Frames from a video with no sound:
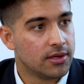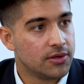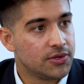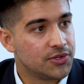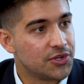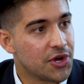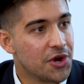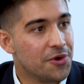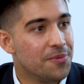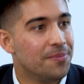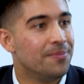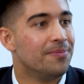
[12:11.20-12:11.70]

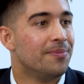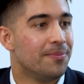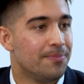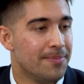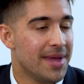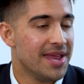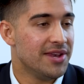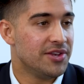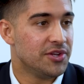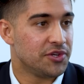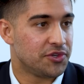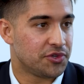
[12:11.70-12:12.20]
So,
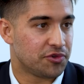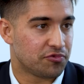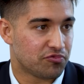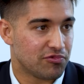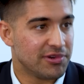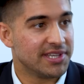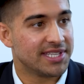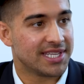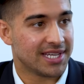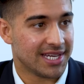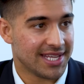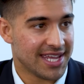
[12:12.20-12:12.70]
Mendus
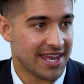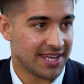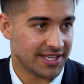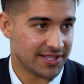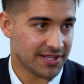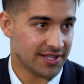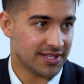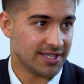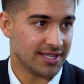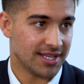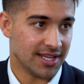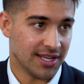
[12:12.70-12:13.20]
recently
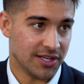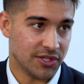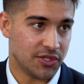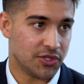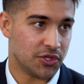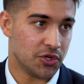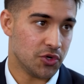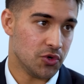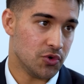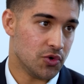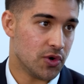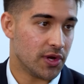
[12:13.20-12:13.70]
entered
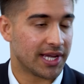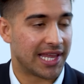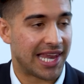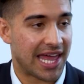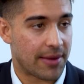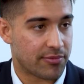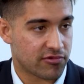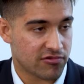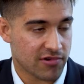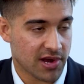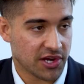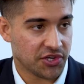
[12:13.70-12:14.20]
into a
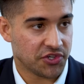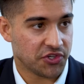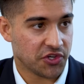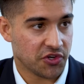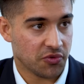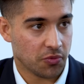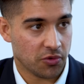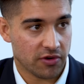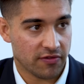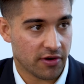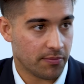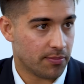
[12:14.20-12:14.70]

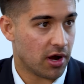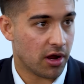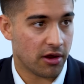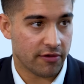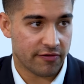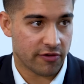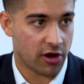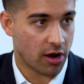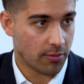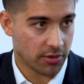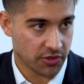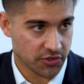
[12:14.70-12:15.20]
collaboration with a
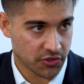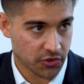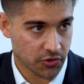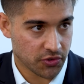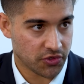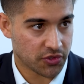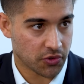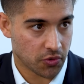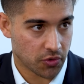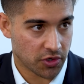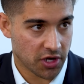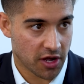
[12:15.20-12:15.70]

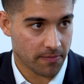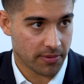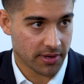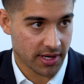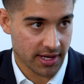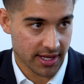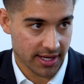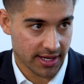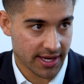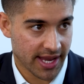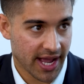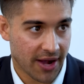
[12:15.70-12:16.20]
biopharmaceutical company.